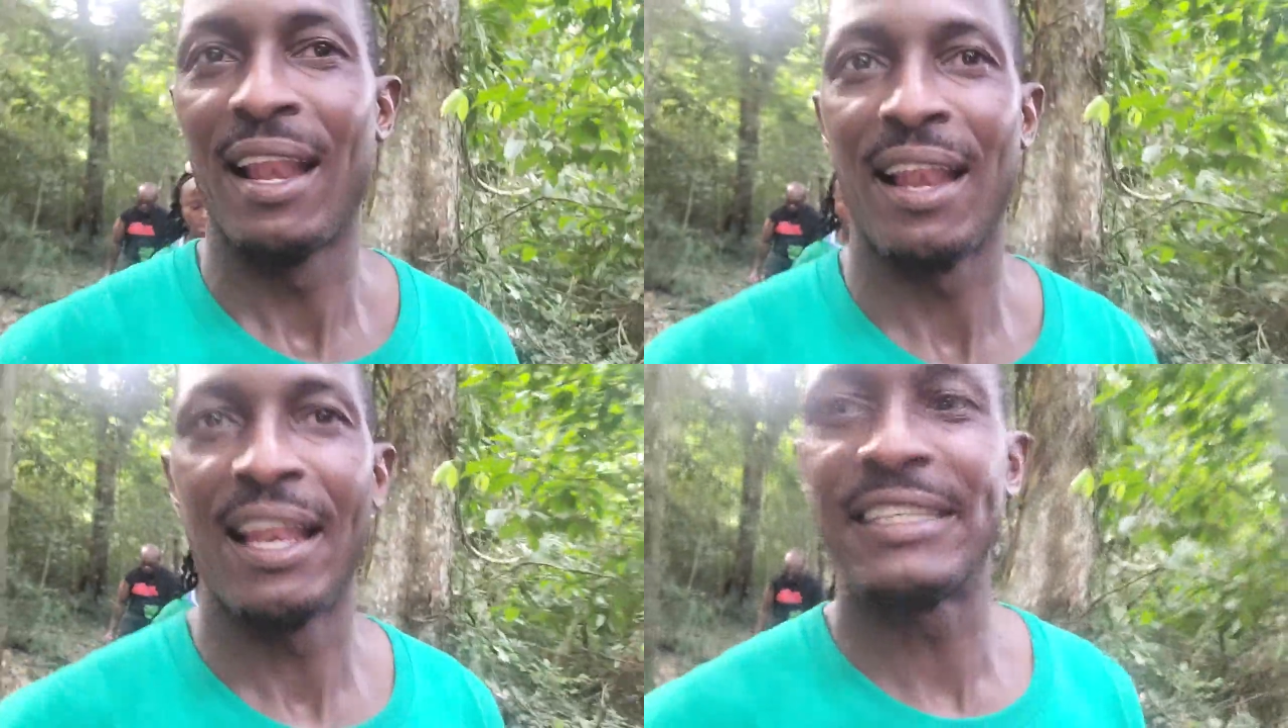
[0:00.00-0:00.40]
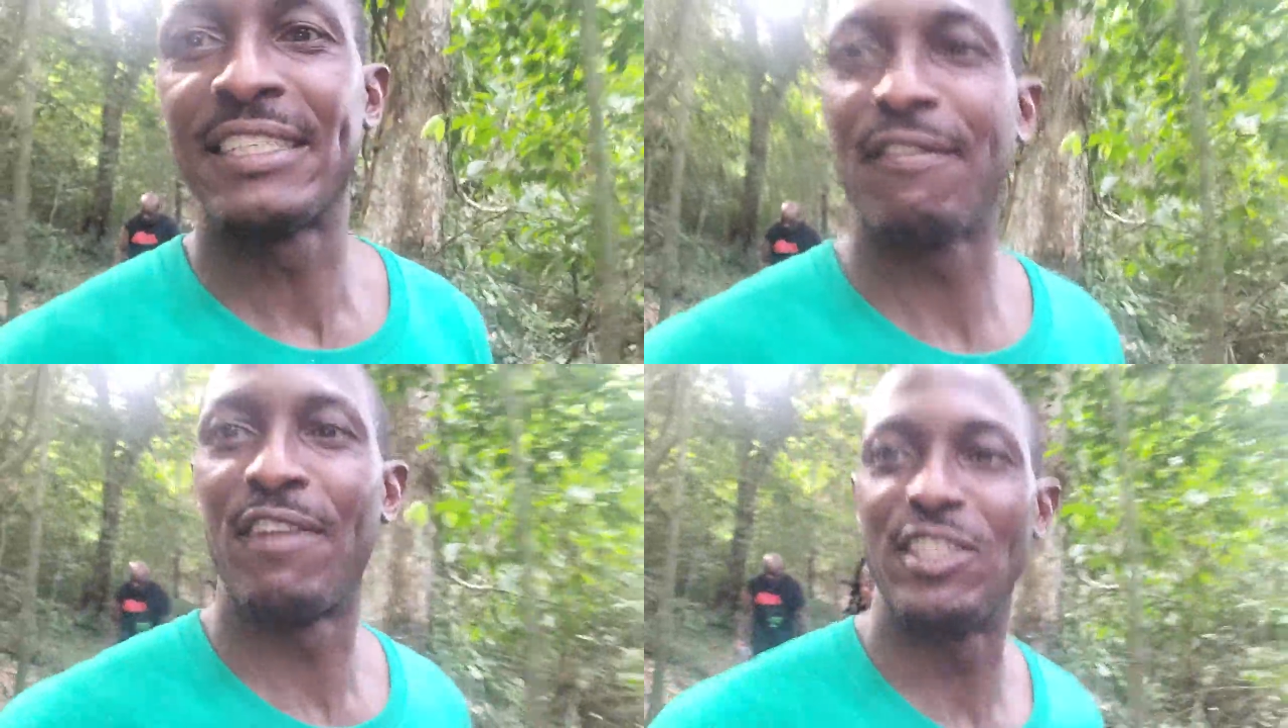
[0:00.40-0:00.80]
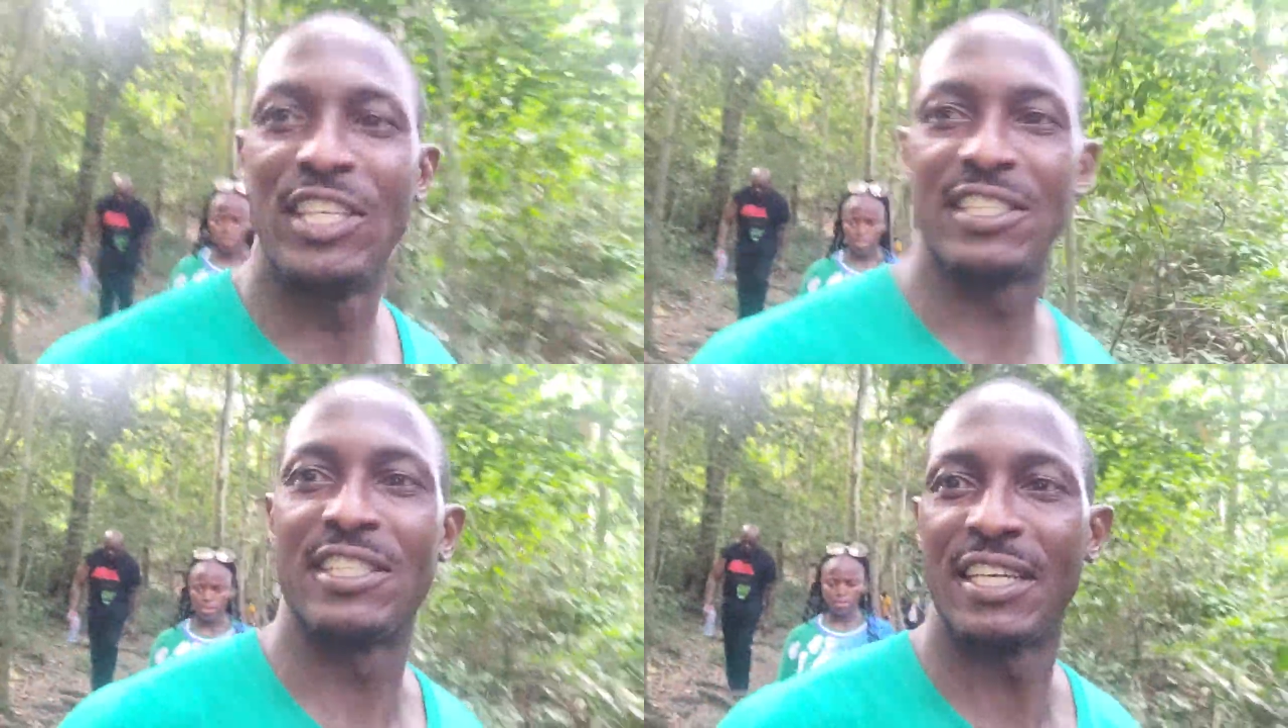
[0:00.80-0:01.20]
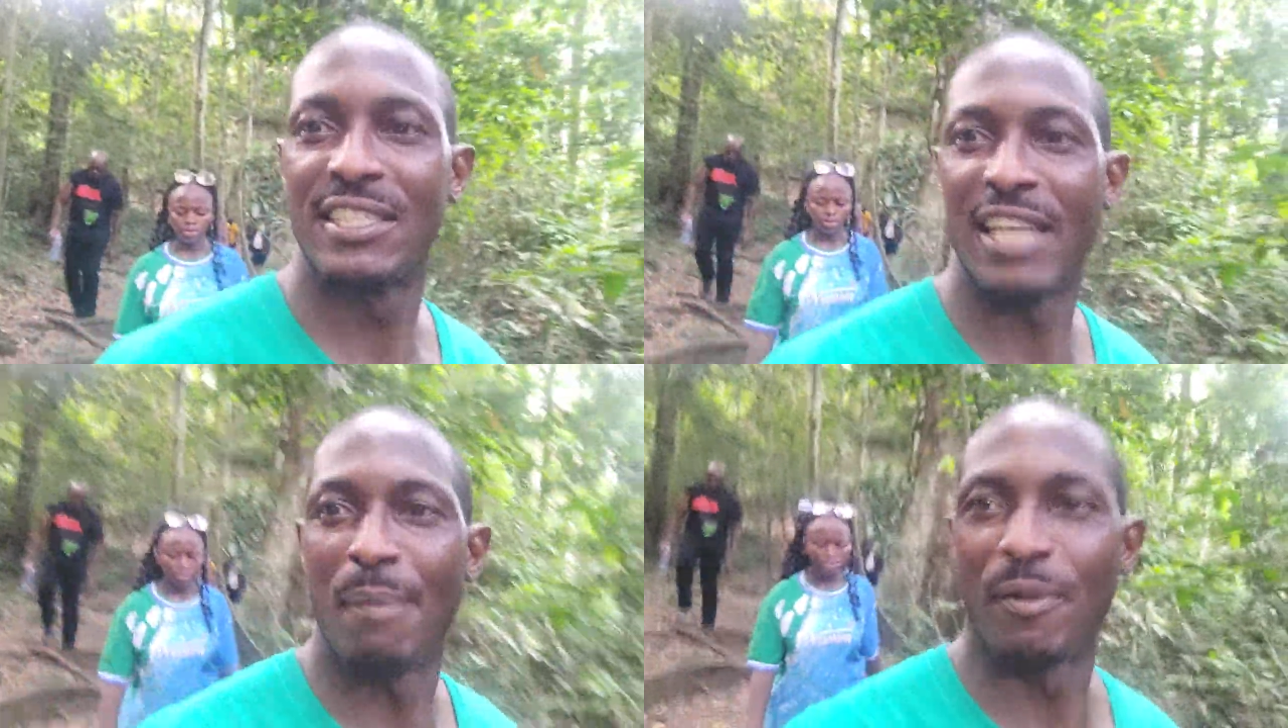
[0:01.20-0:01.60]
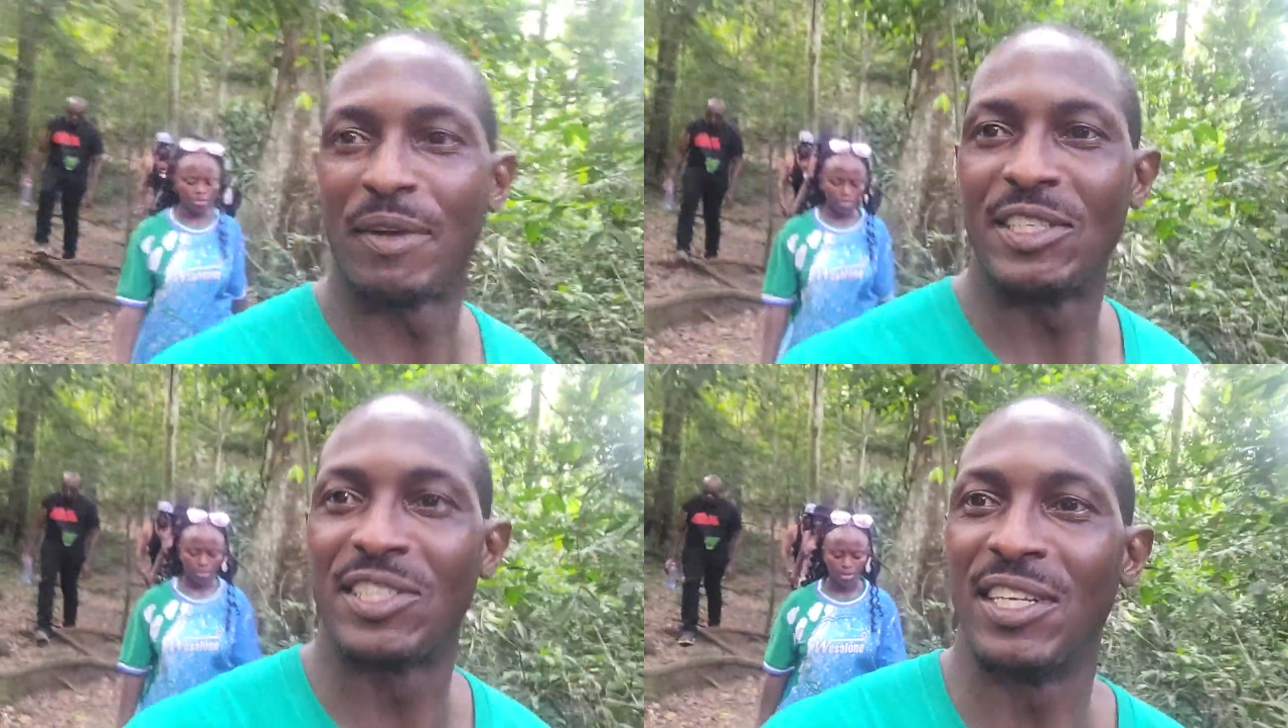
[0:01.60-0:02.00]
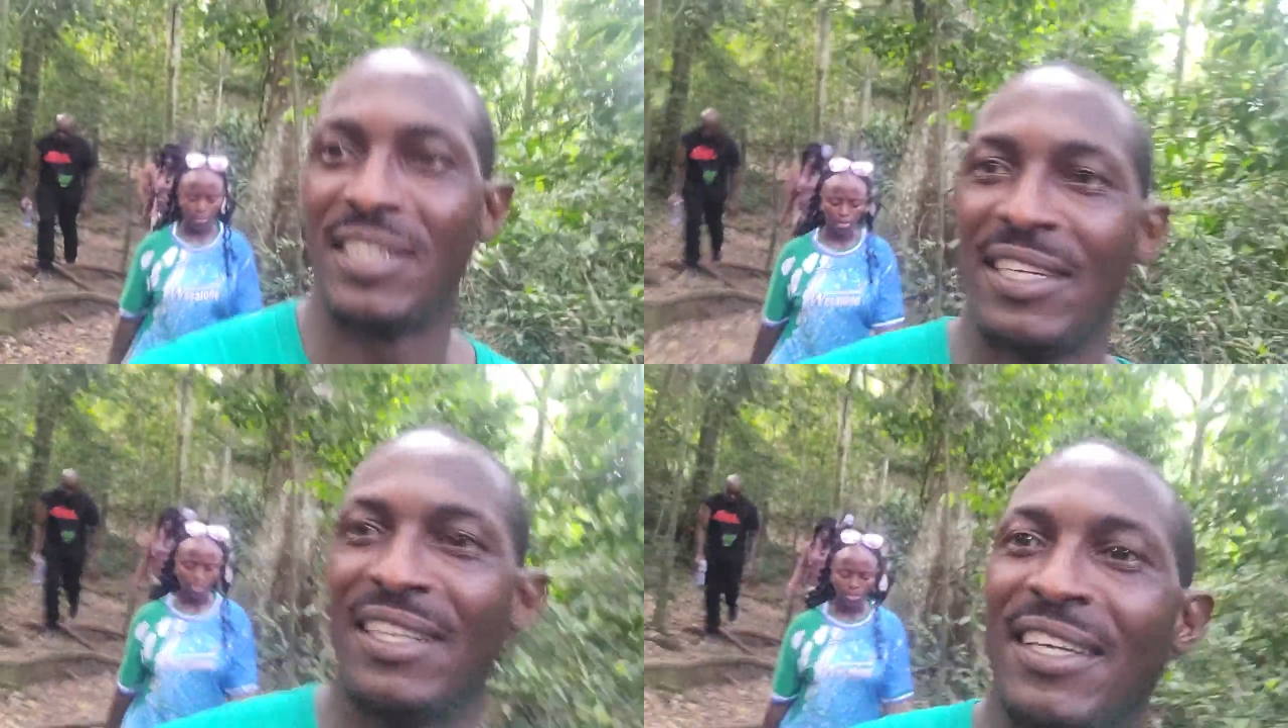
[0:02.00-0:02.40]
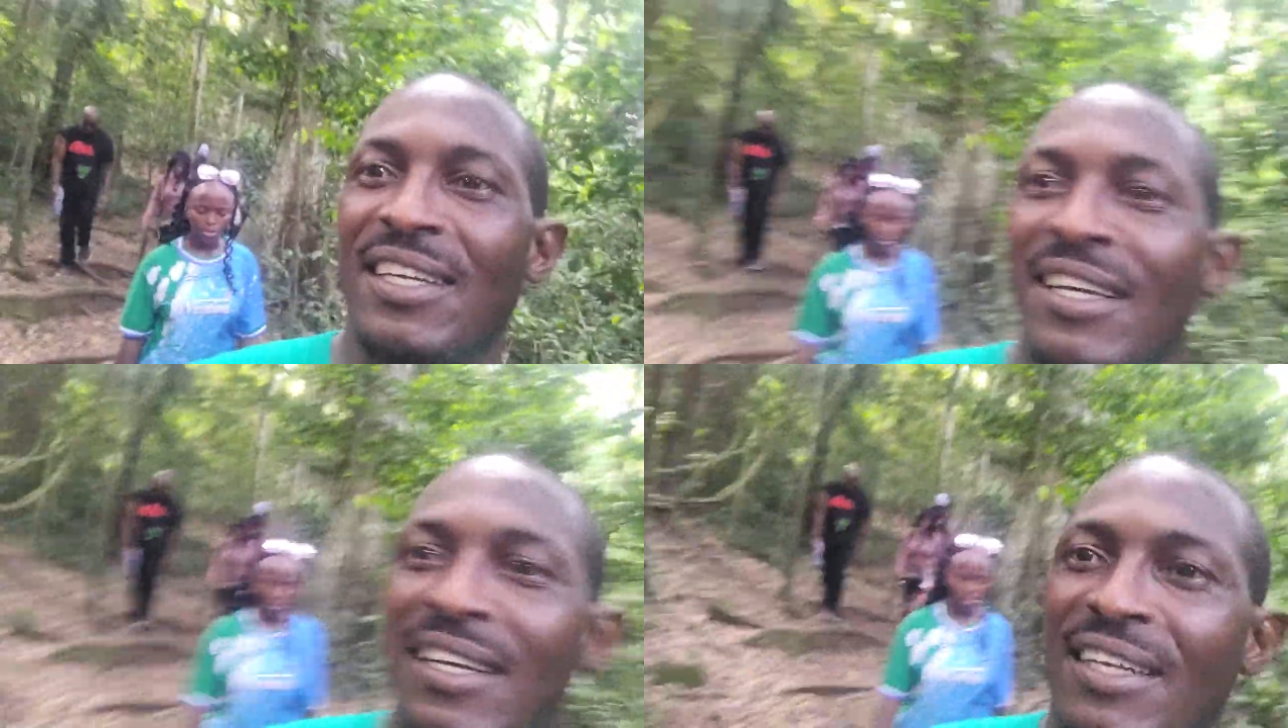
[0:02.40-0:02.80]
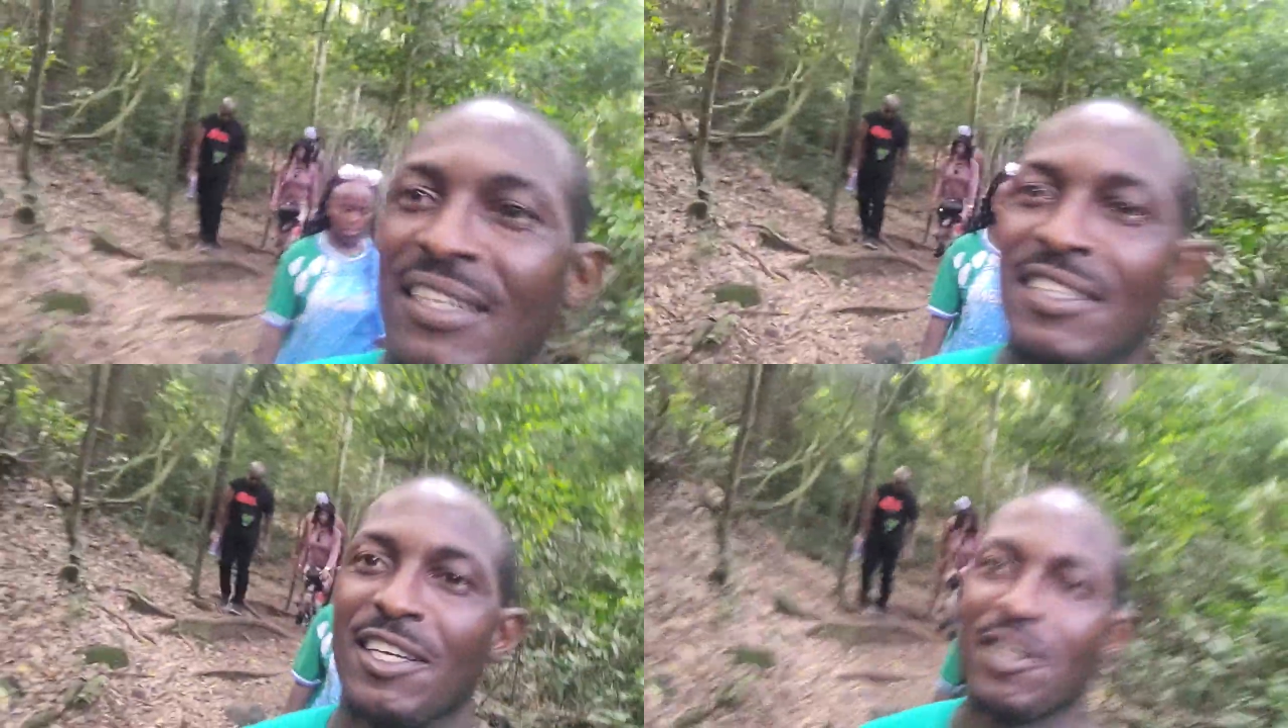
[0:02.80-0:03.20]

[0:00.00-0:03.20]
lots of logistics, operation. There